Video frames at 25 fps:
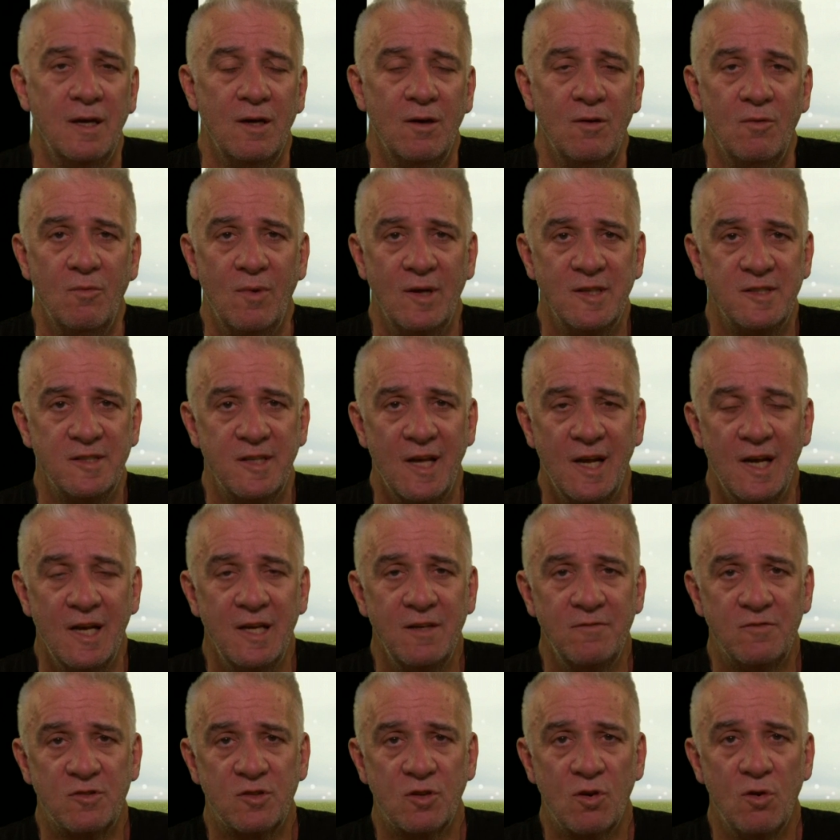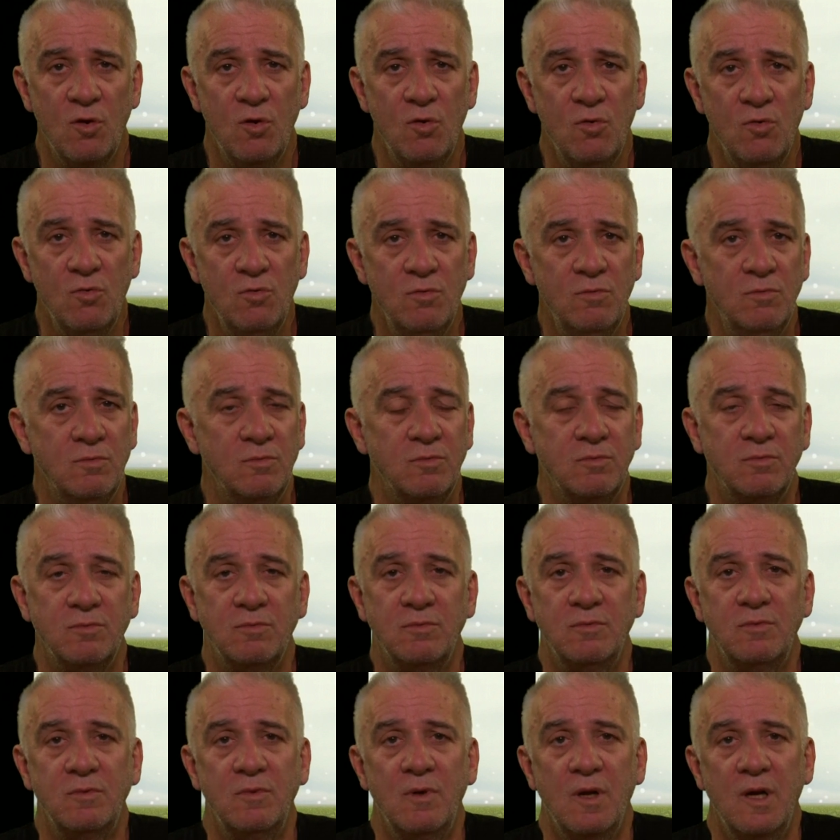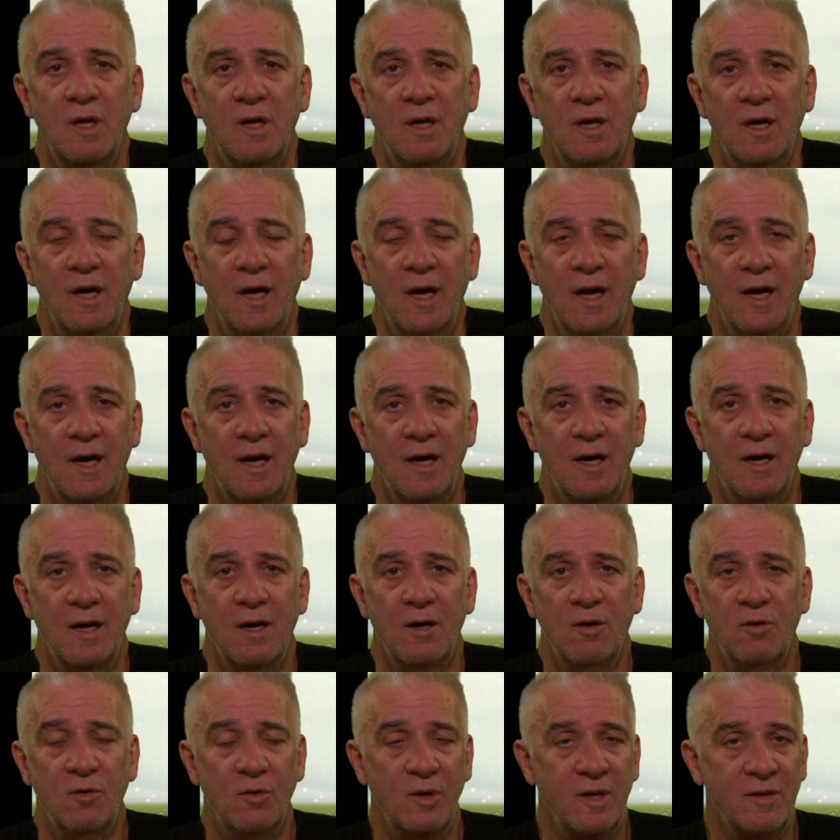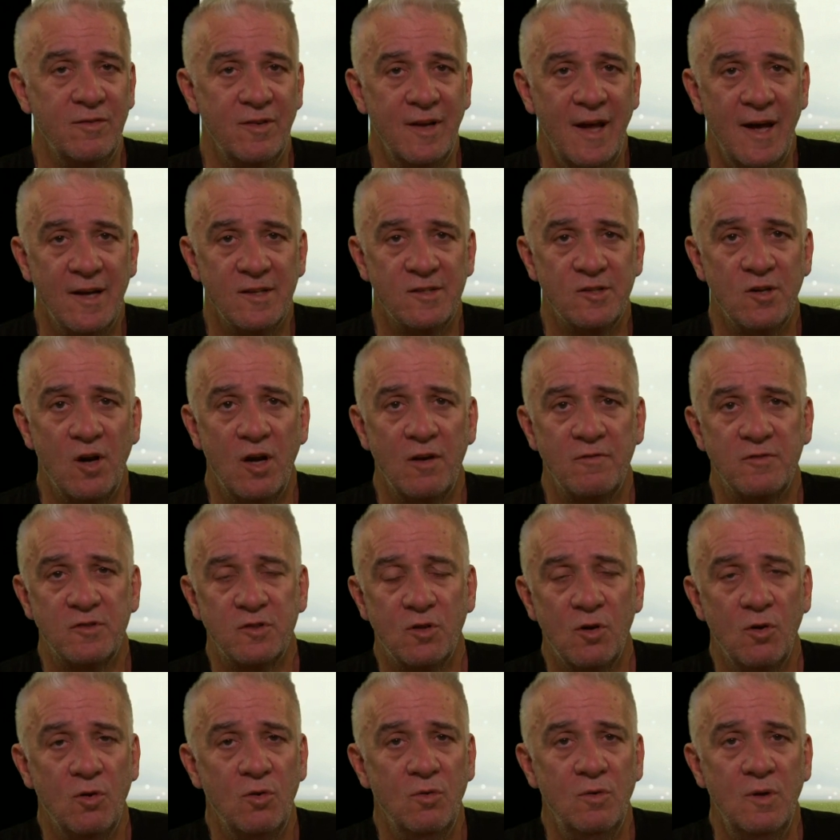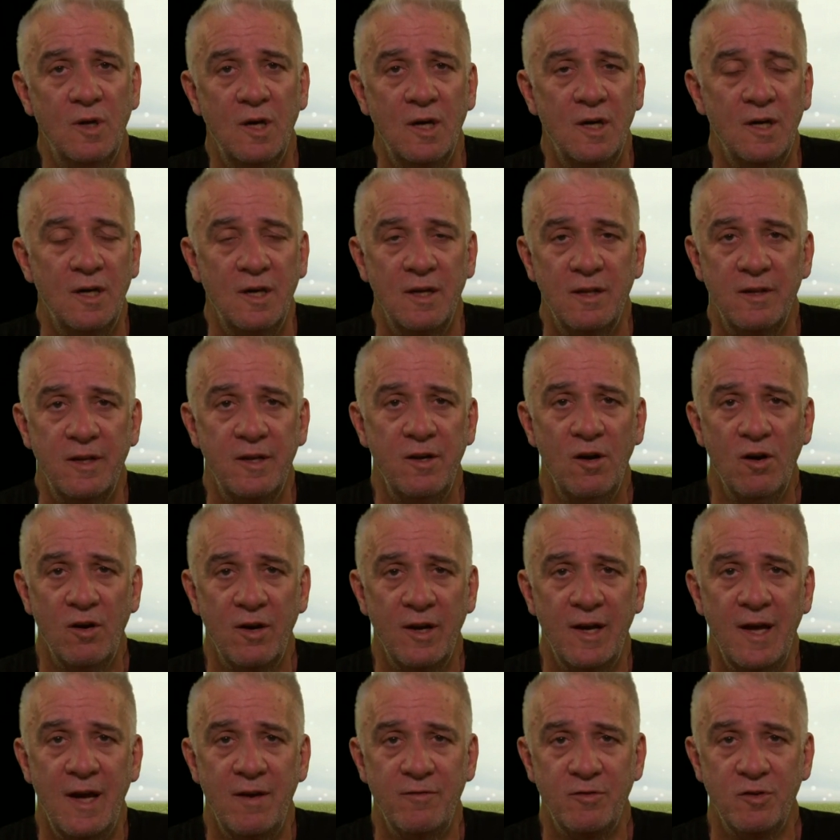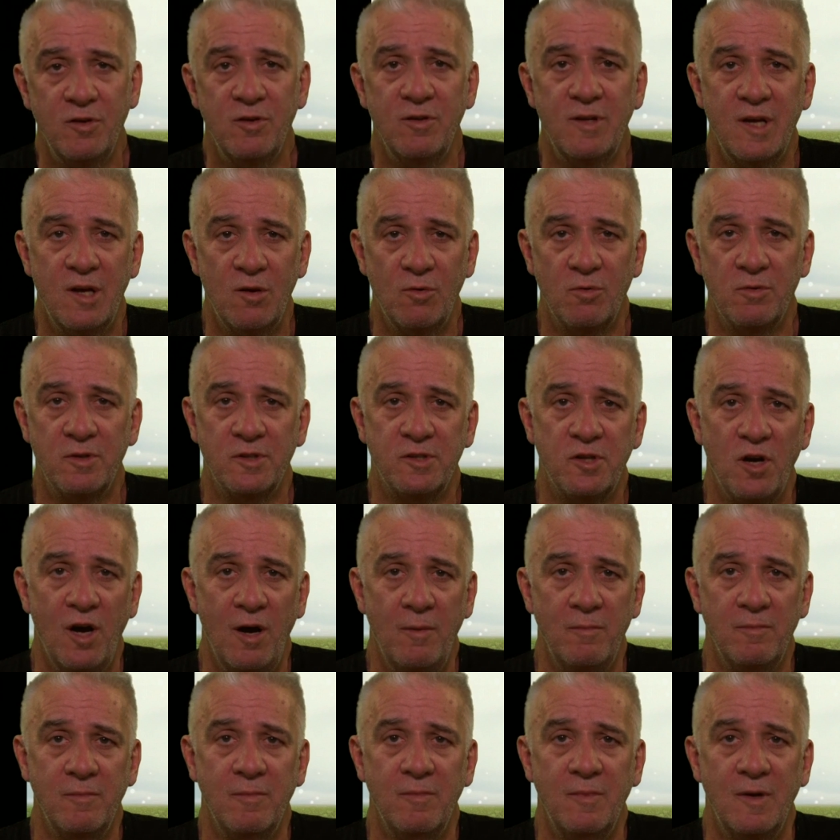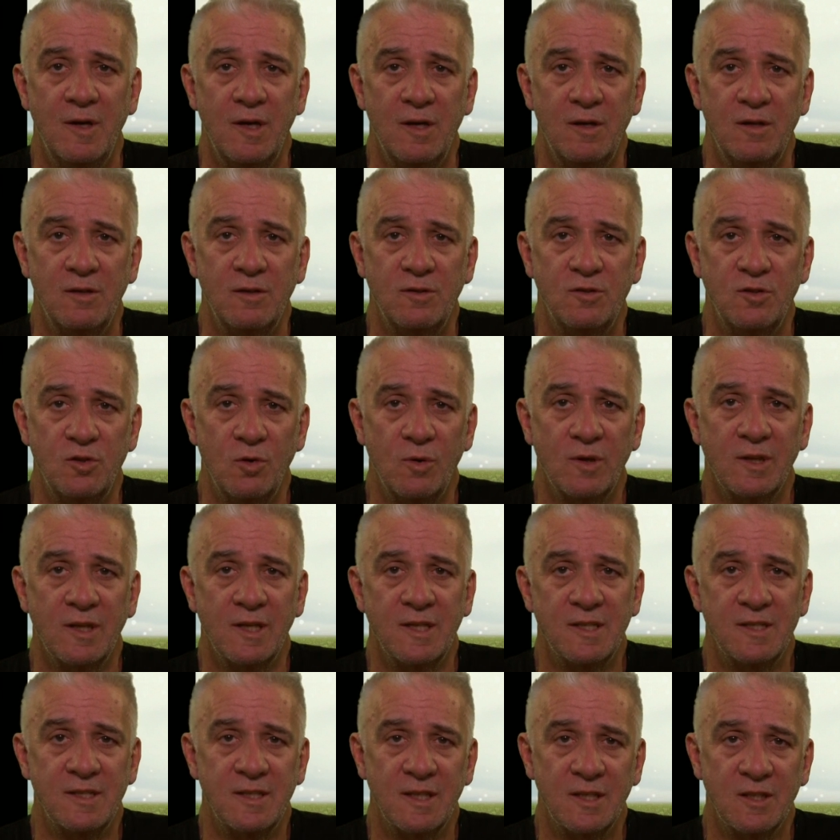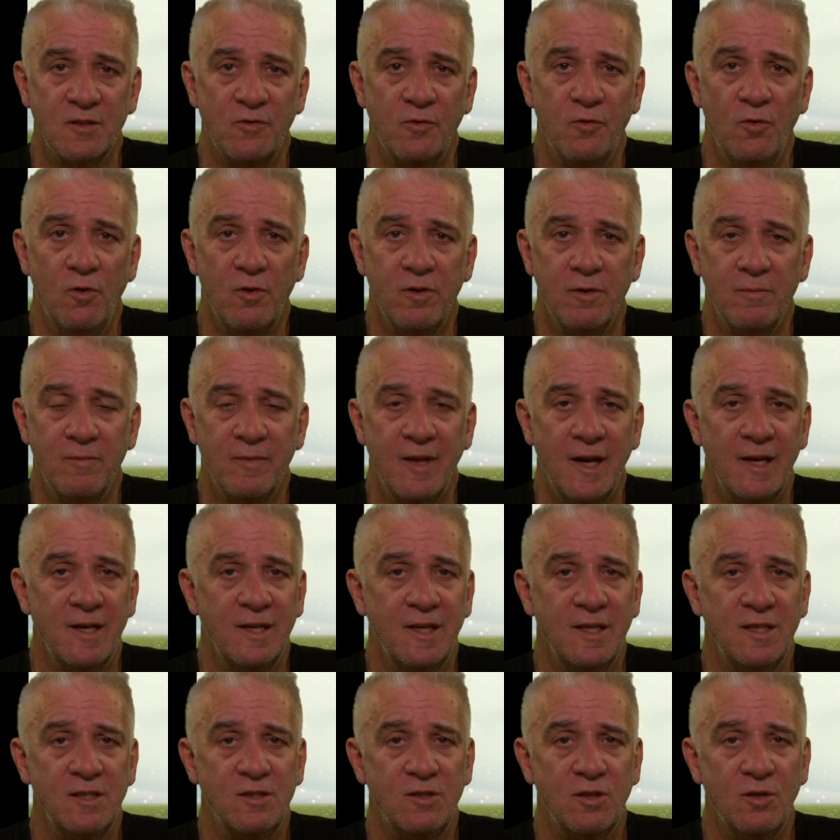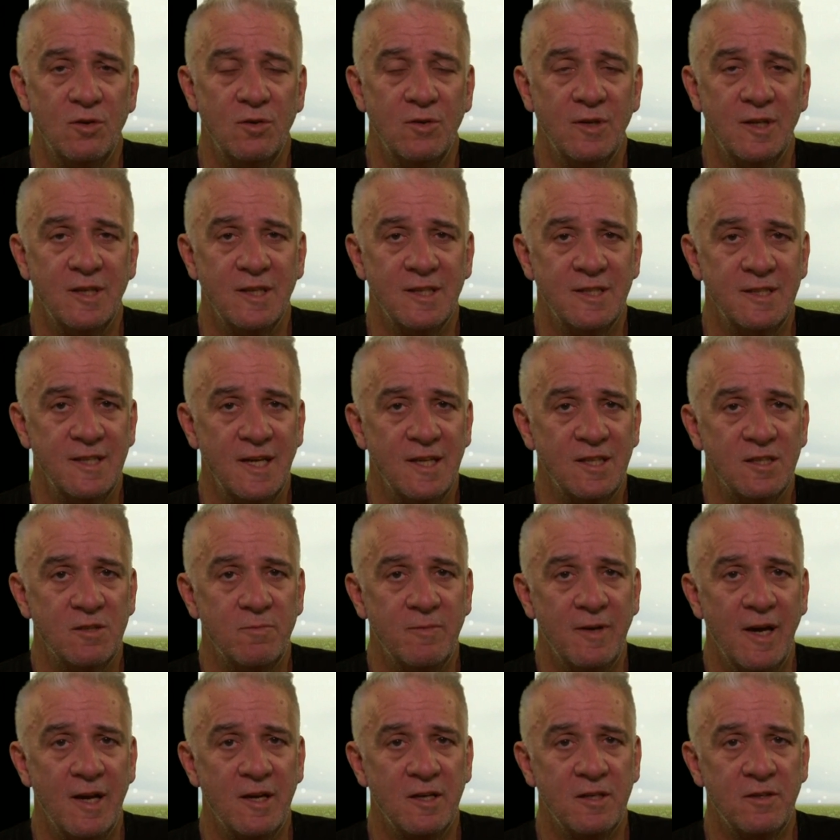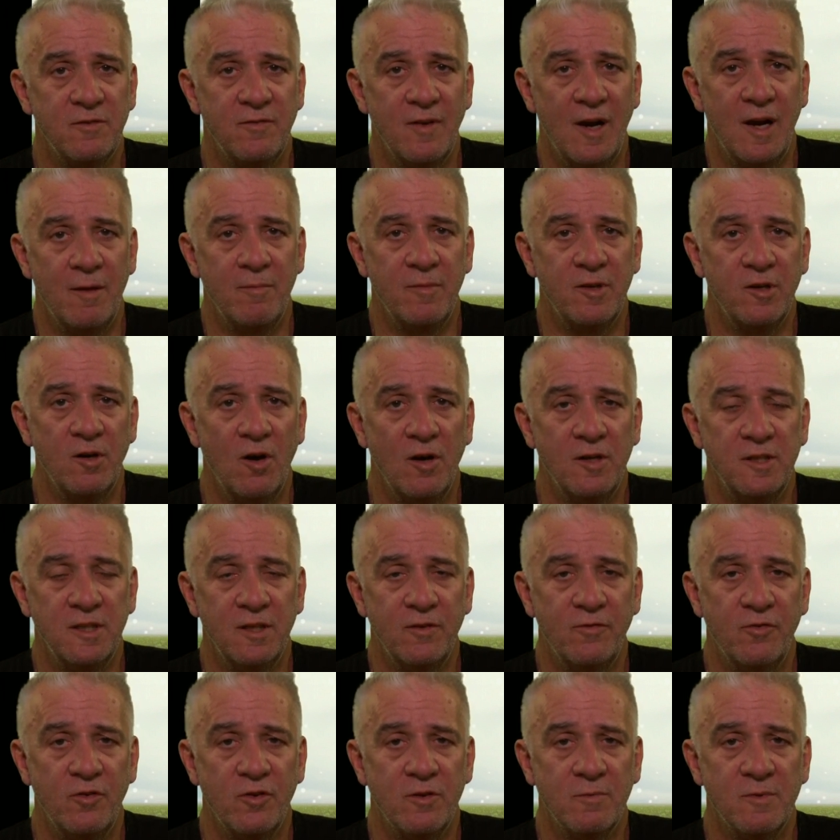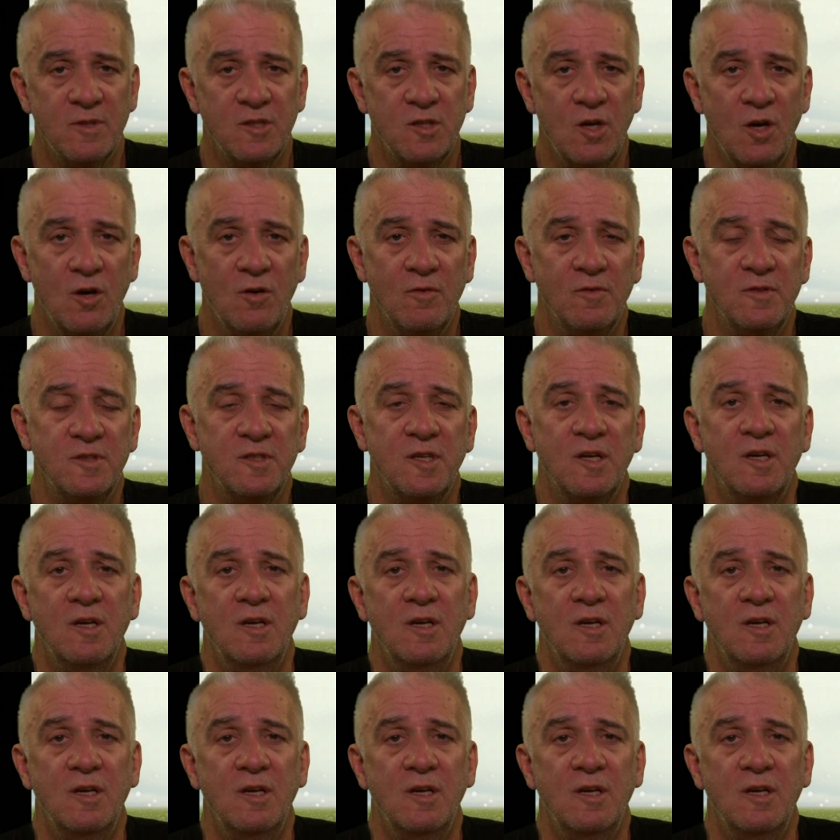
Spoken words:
Once they leave school, or even outside of school, they're not going to have you there all the time doing these things for them. They need to, in a sense, be able to develop the idea for themselves.